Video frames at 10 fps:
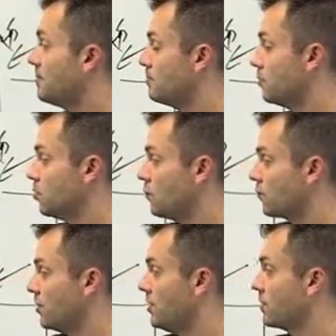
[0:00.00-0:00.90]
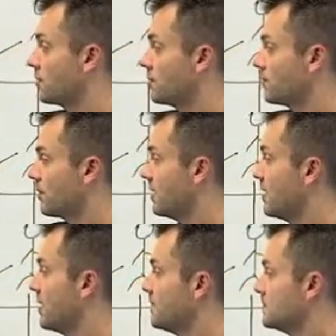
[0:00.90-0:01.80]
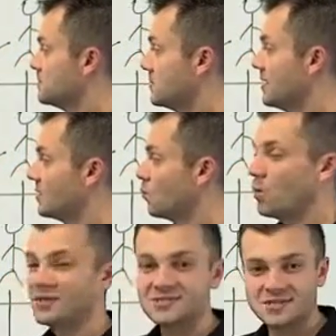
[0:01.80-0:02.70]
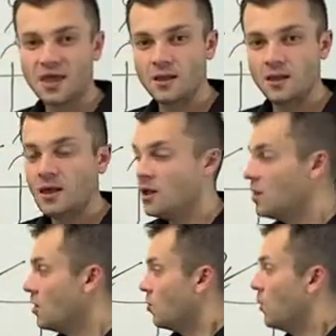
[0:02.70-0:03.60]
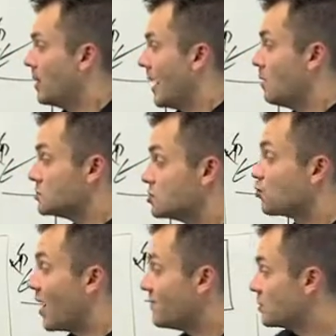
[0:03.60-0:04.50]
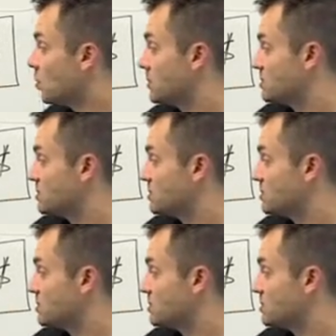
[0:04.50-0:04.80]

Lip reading: people over here, right, to get one sale. Well, I was driving all